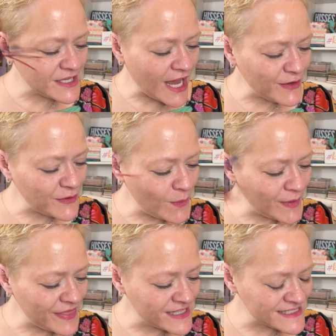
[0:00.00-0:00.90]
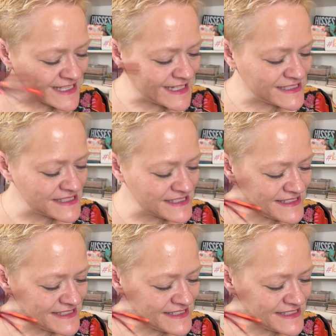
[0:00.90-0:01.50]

I don't know what this is.